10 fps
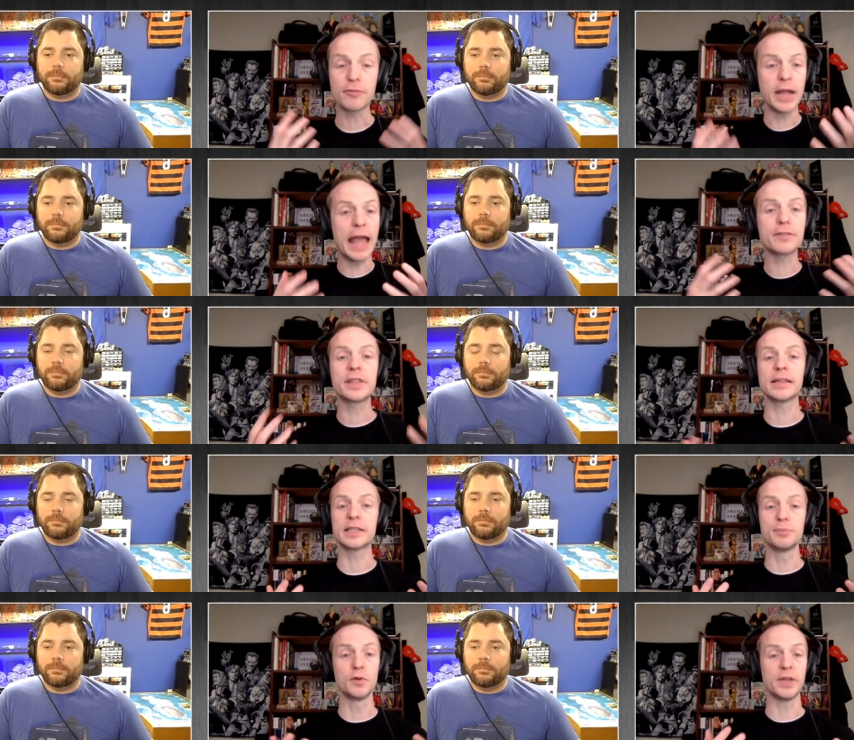Speaker 1: every everything
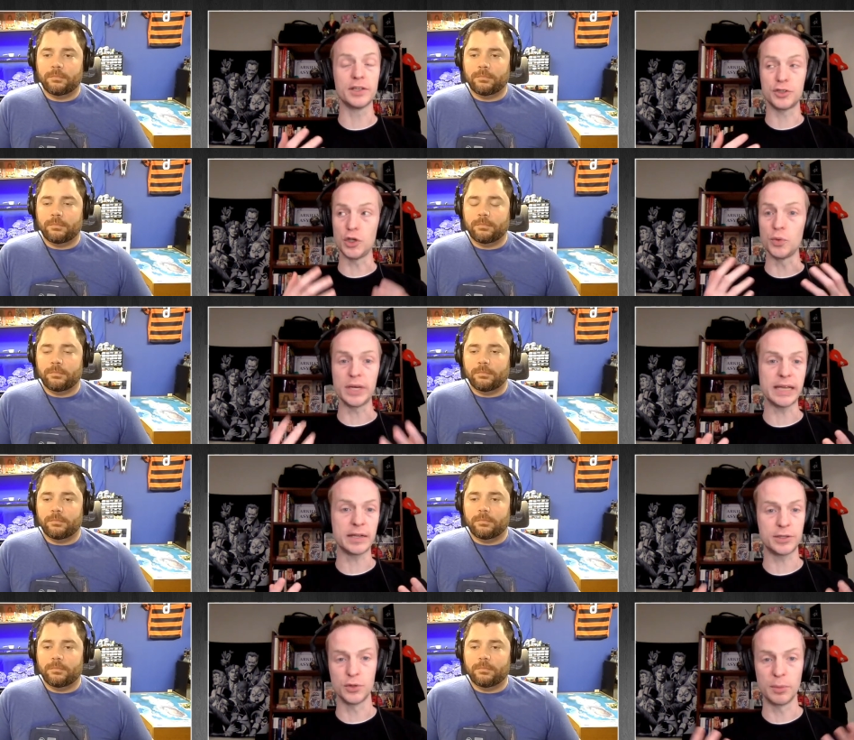in this movie is
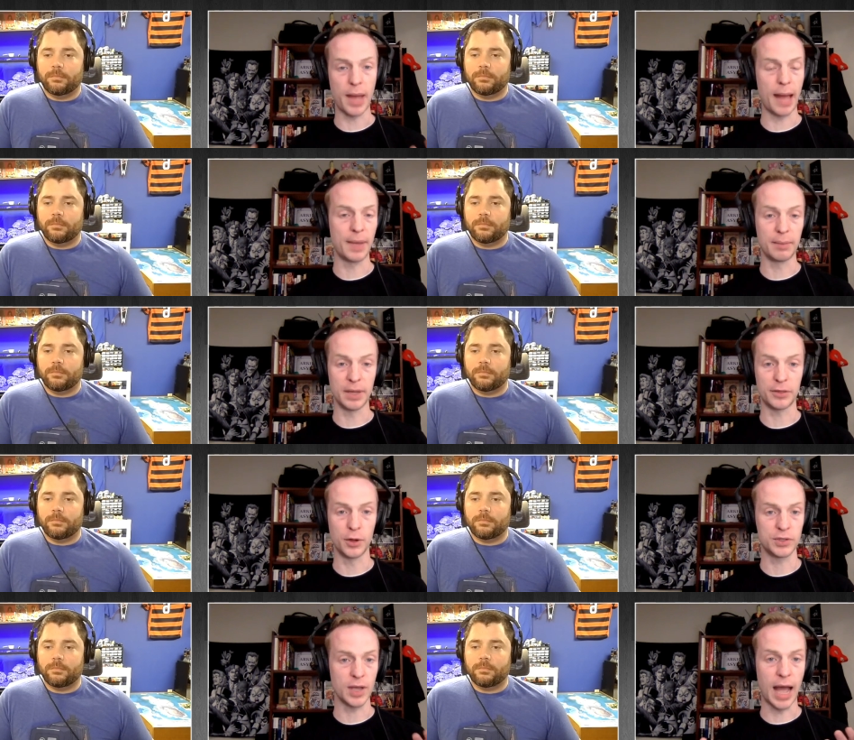unique to the batman
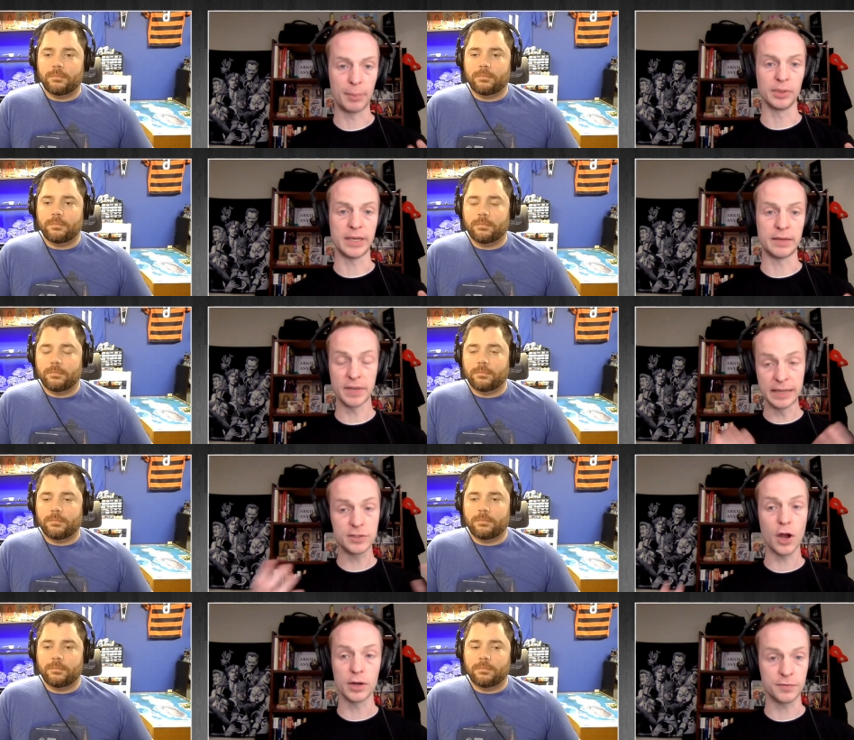mythos i believe in
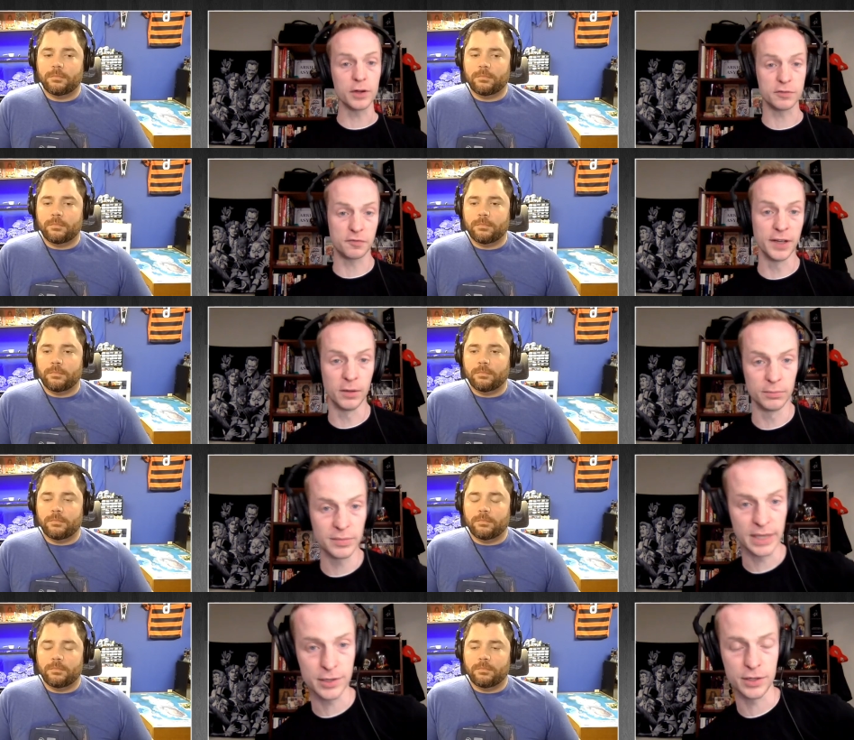as far as
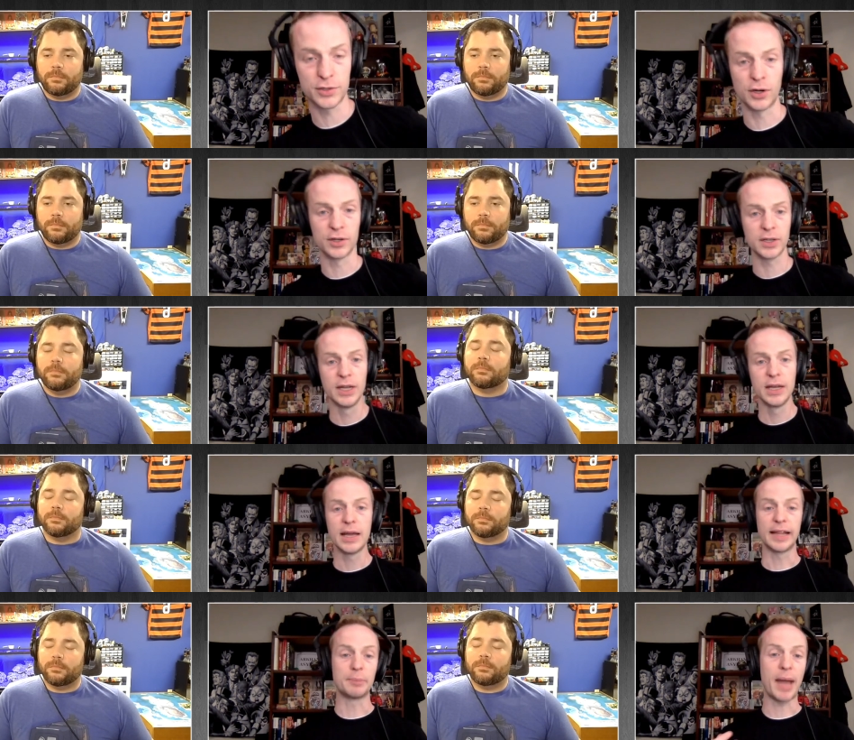film is concerned hmm.
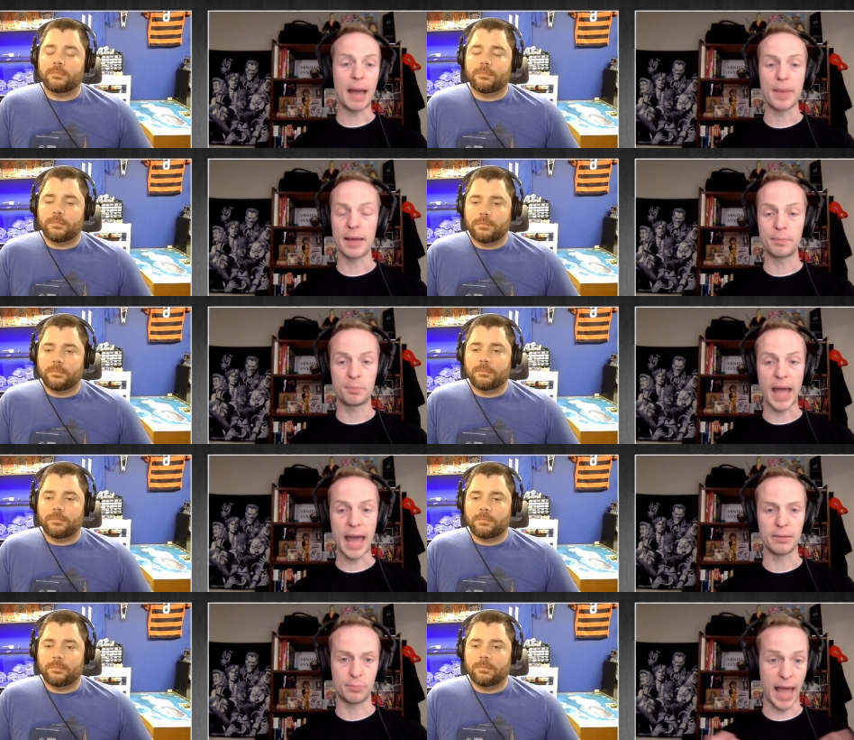i think patman
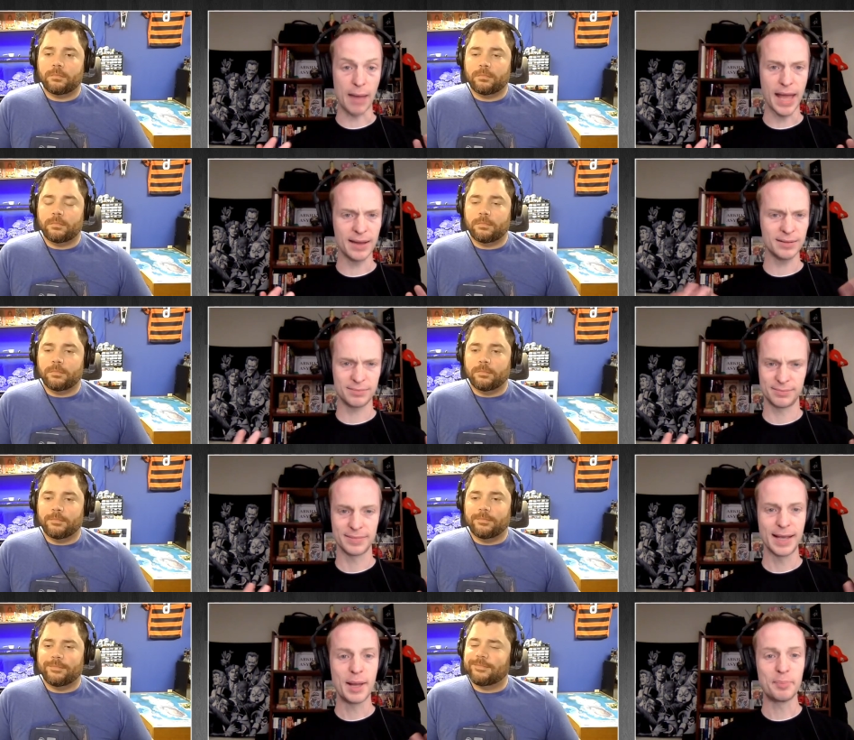pat patman
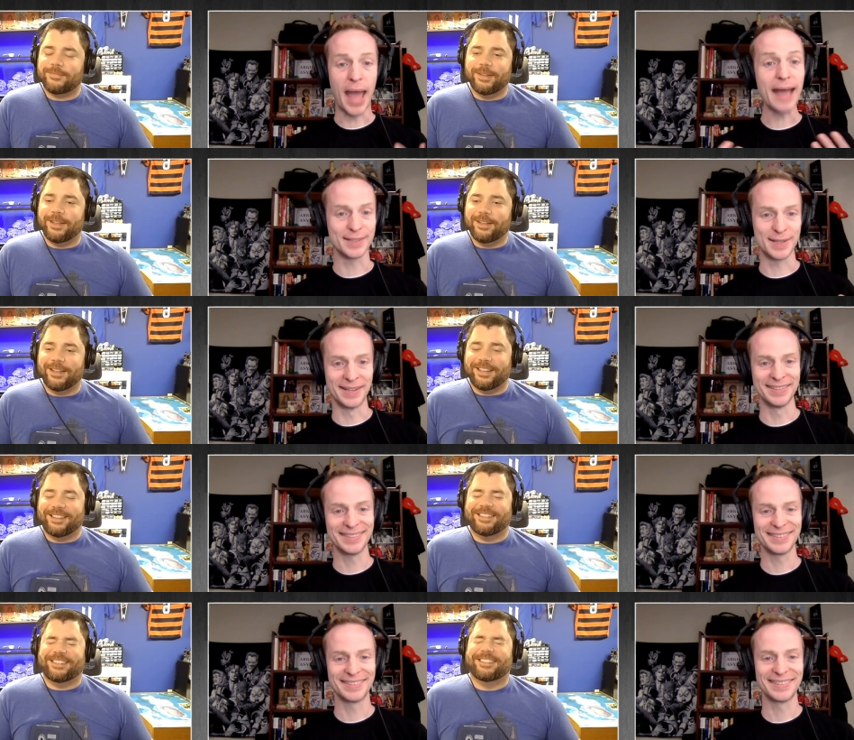
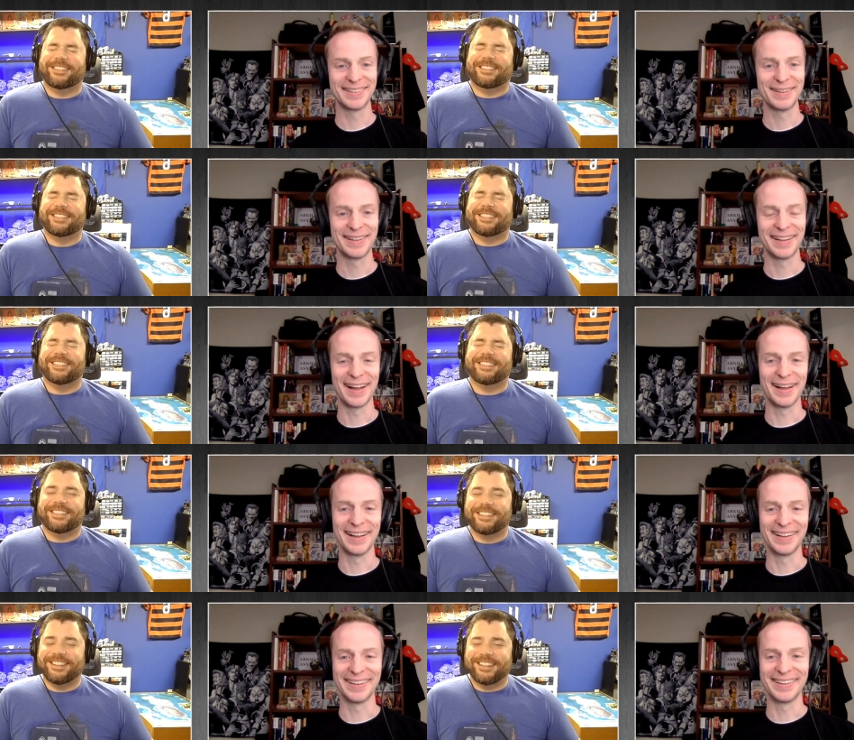pattinson
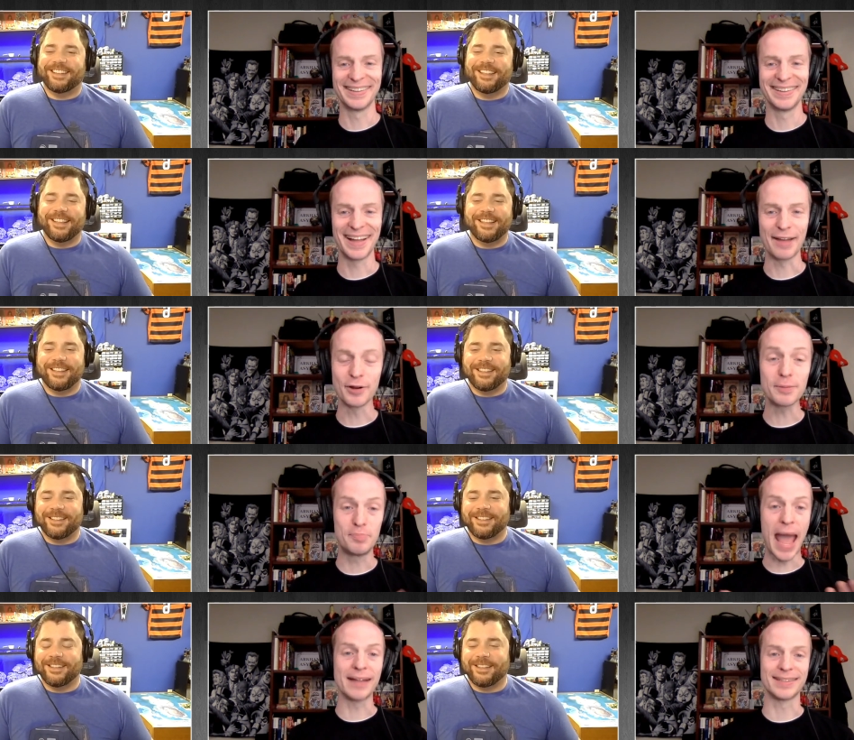uh, I've
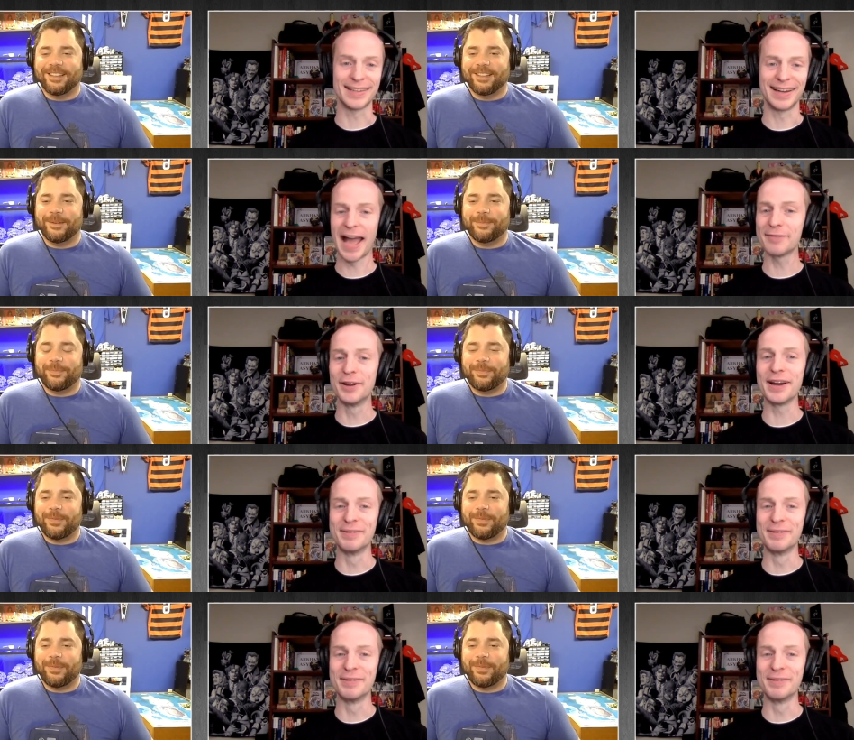heard Battinson. I haven't